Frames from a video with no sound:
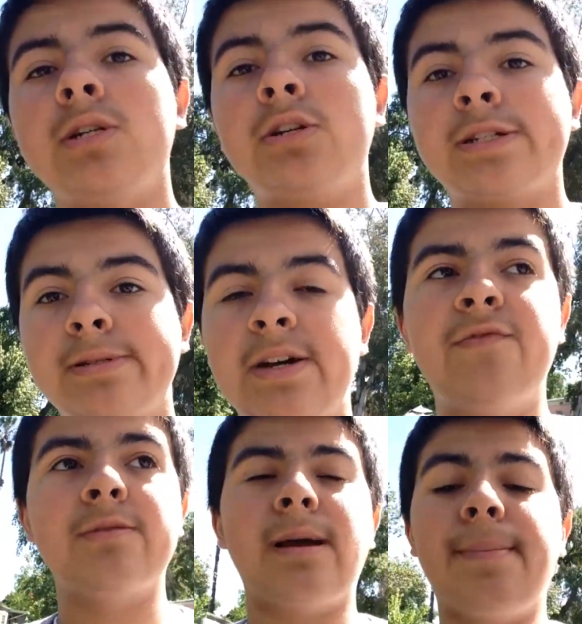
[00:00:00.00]
to do some
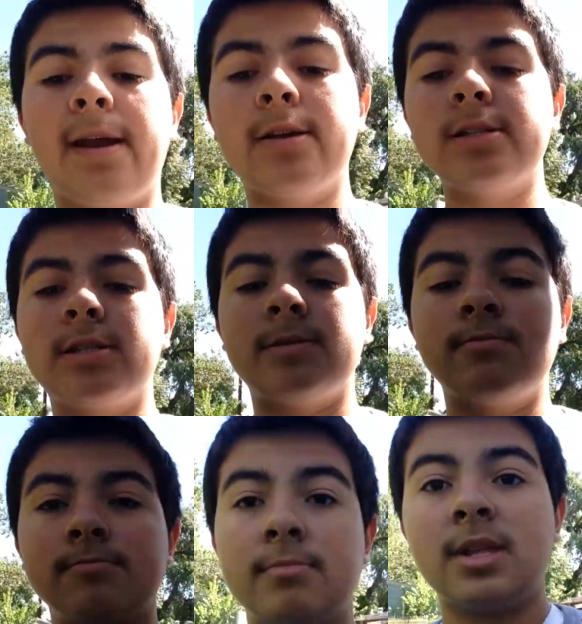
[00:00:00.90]
stuff with my parents.
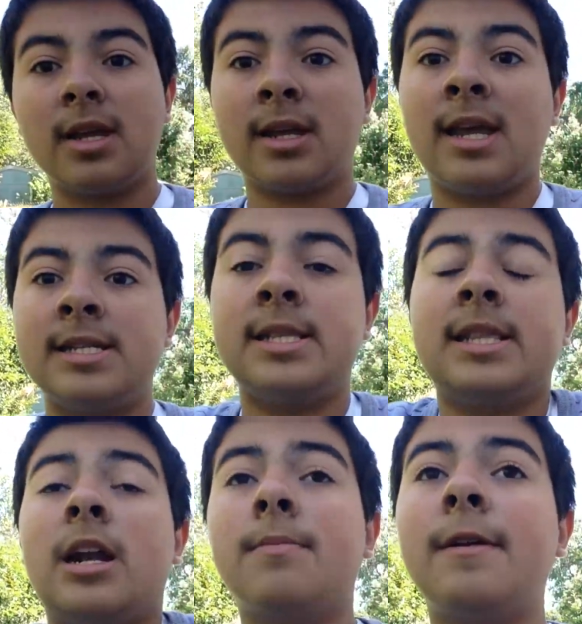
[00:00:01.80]
Guess
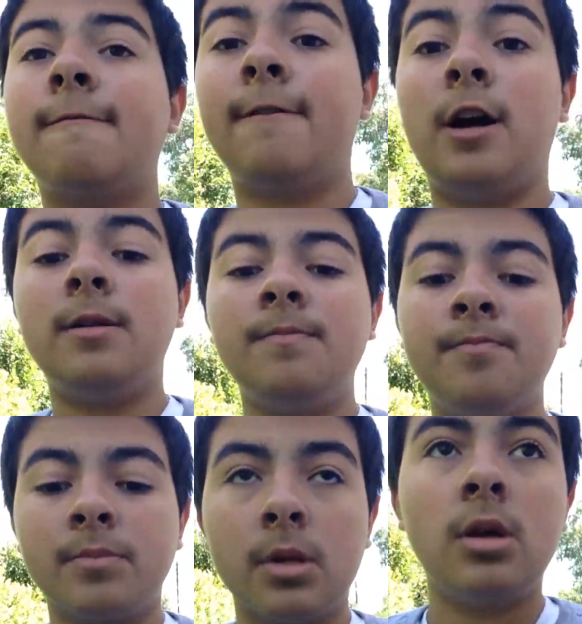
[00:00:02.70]
that'll be fun.
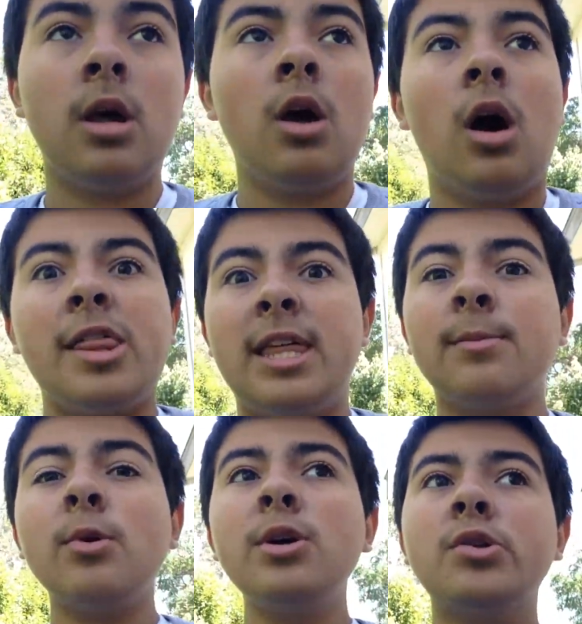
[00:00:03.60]
I
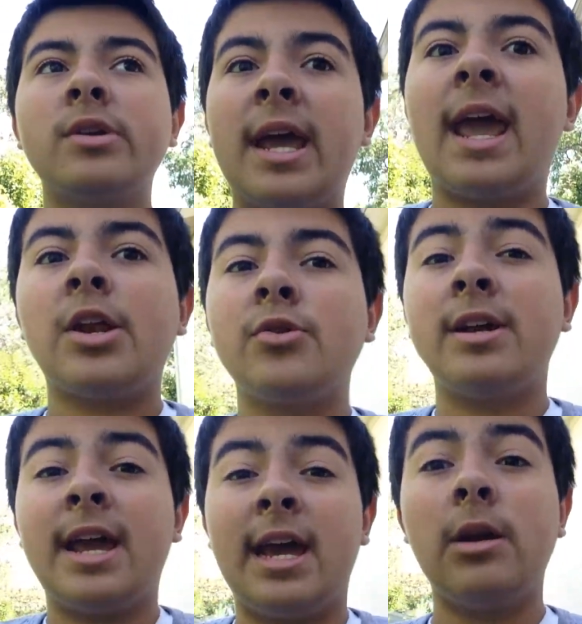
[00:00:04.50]
think we're going to, to
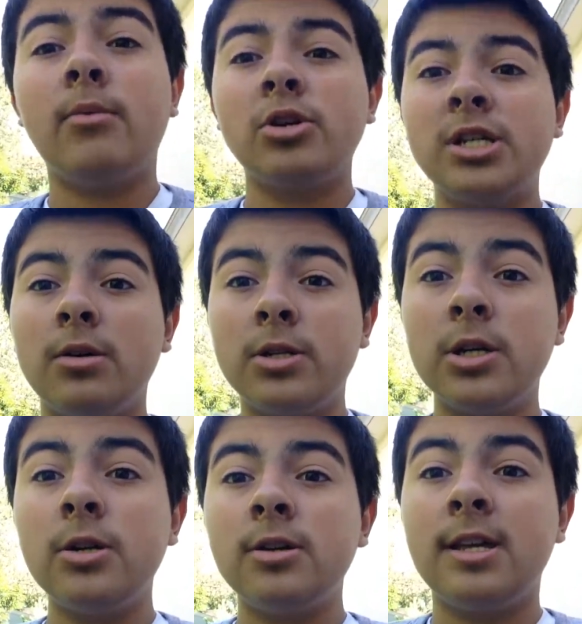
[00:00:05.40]
an animal
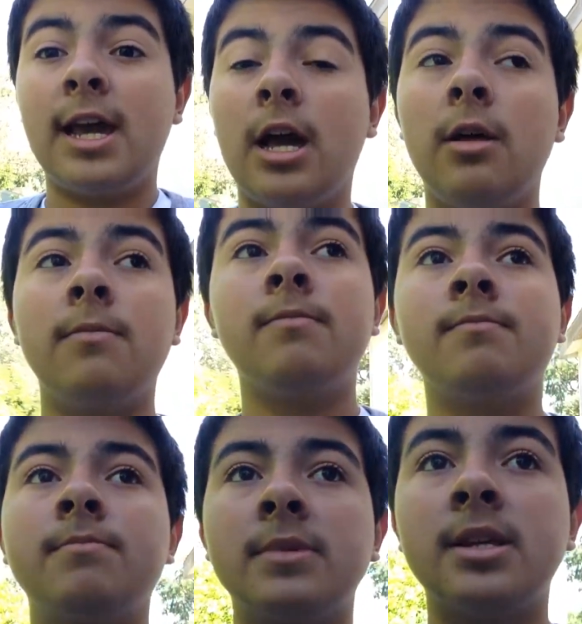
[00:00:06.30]
shelter. Yeah.
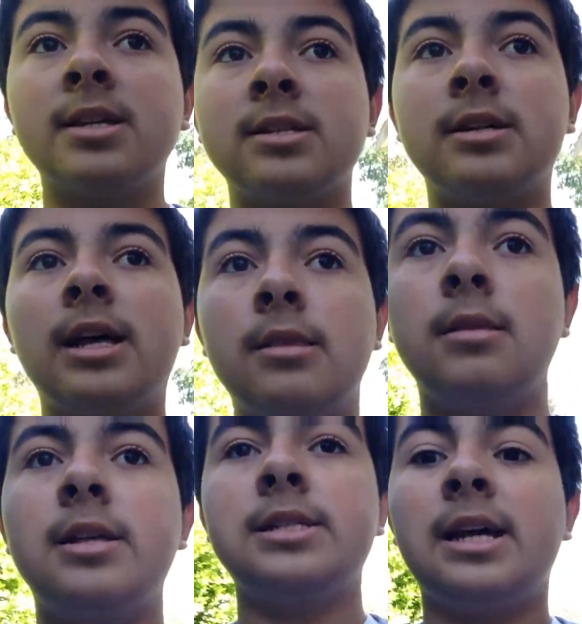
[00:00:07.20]

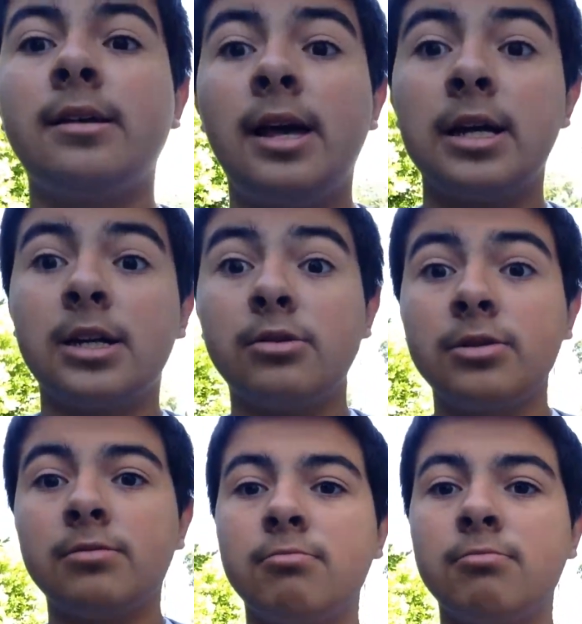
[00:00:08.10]
Let, let's see how that goes.